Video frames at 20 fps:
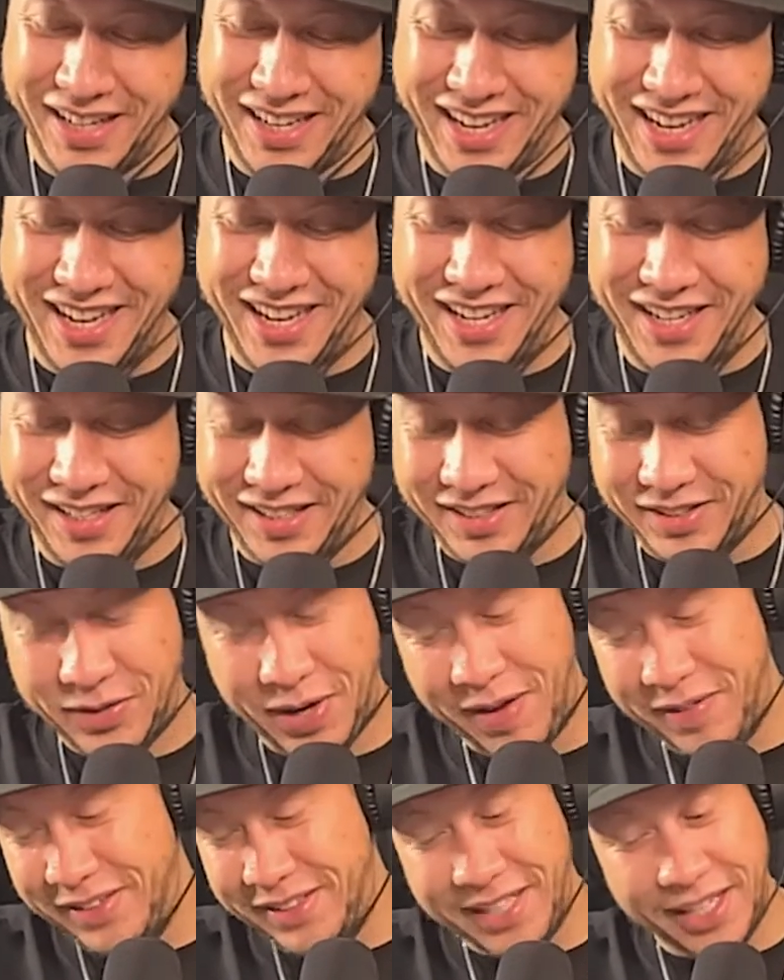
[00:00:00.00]
Uh,
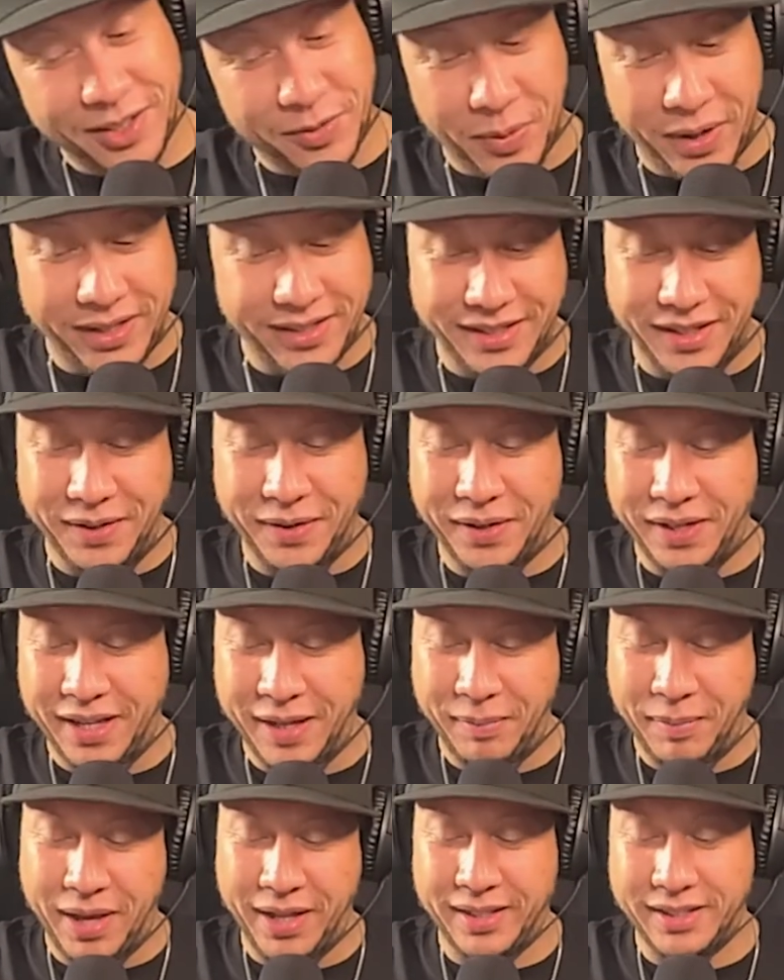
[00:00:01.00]
Travis, that's why he's here again, man.